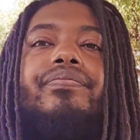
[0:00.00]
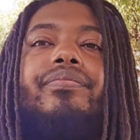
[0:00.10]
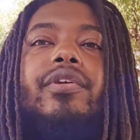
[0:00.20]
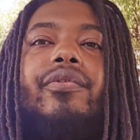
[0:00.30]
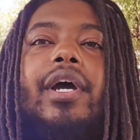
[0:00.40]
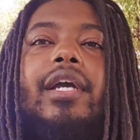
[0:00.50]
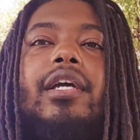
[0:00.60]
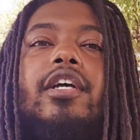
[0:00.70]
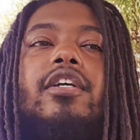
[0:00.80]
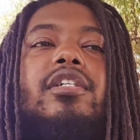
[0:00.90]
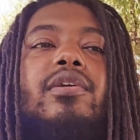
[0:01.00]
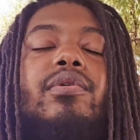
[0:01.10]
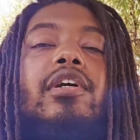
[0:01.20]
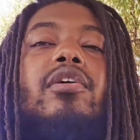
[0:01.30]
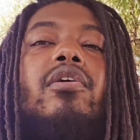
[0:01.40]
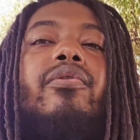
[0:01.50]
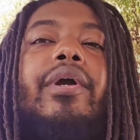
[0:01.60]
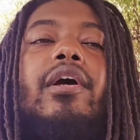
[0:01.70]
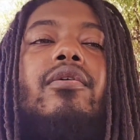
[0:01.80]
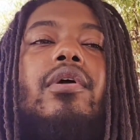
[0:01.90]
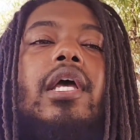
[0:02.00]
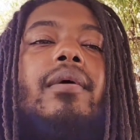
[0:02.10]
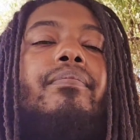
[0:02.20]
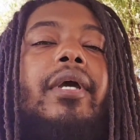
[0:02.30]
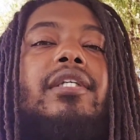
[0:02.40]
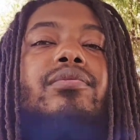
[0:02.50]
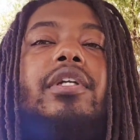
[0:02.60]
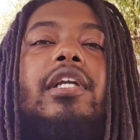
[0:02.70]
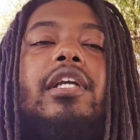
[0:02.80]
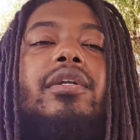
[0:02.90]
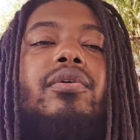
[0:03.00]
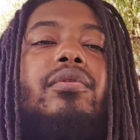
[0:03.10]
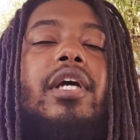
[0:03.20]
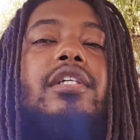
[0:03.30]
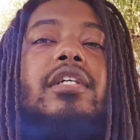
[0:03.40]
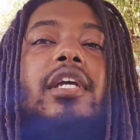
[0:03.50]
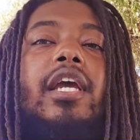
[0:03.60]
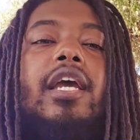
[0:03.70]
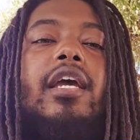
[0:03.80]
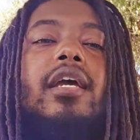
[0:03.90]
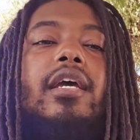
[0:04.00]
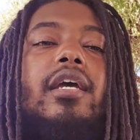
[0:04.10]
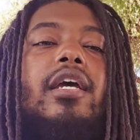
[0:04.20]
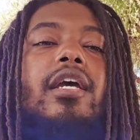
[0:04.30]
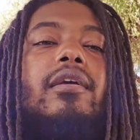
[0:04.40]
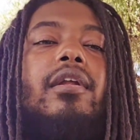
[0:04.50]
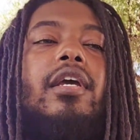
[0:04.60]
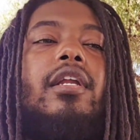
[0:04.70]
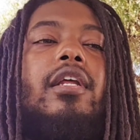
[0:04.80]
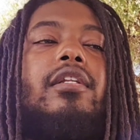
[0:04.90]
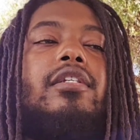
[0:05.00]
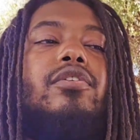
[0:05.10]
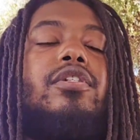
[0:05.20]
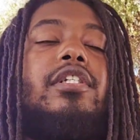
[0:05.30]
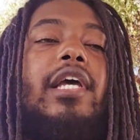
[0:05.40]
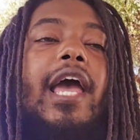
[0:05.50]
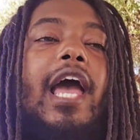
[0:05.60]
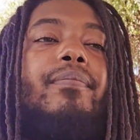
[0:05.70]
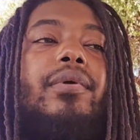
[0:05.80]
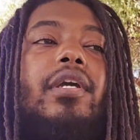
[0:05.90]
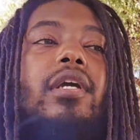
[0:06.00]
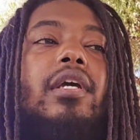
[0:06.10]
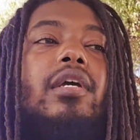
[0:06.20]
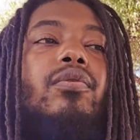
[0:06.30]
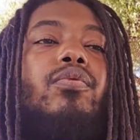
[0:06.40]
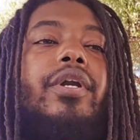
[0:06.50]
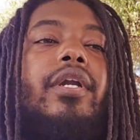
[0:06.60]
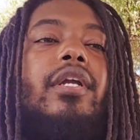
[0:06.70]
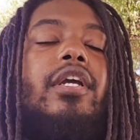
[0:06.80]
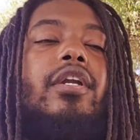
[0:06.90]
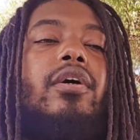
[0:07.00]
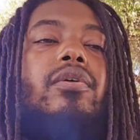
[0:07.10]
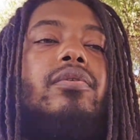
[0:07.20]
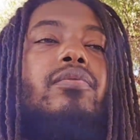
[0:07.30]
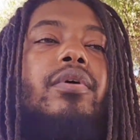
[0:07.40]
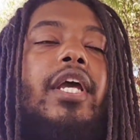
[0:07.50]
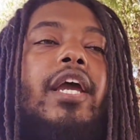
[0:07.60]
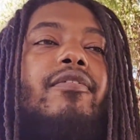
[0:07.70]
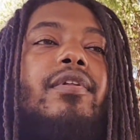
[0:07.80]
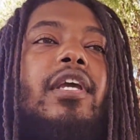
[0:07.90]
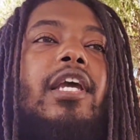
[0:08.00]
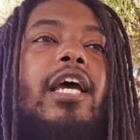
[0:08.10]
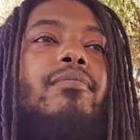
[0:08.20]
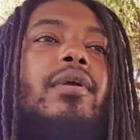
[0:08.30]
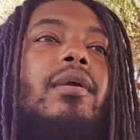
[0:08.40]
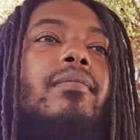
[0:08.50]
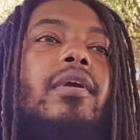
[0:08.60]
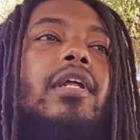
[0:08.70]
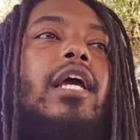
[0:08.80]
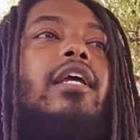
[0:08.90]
right? She want to go around mess with any dude that she can, and until she's happy with with everything. He got to be like,